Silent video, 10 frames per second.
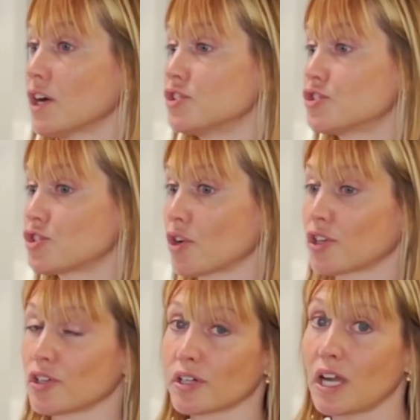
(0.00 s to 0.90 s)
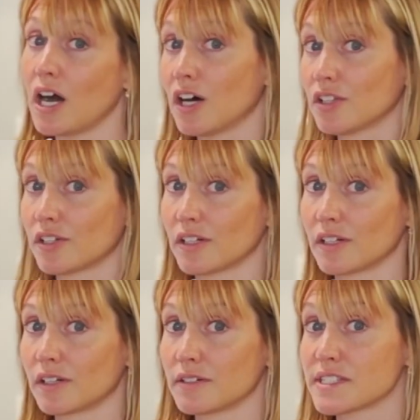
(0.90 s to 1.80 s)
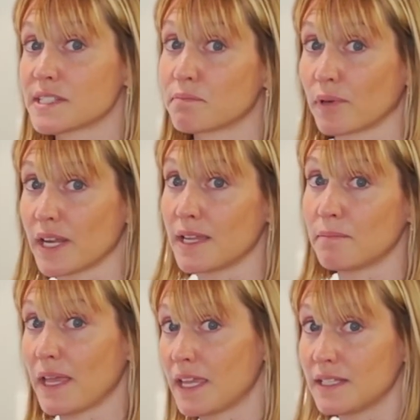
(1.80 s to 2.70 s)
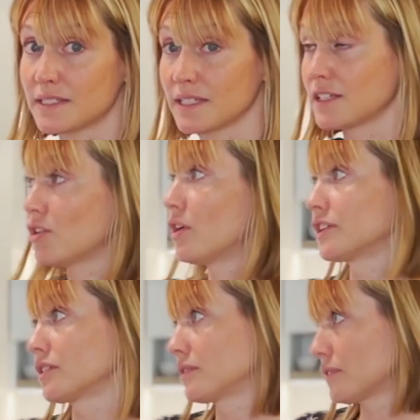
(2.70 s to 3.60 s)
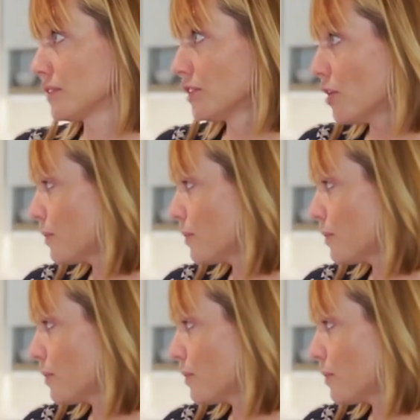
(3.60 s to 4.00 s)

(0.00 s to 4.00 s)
a darker color spray painted on your lowers.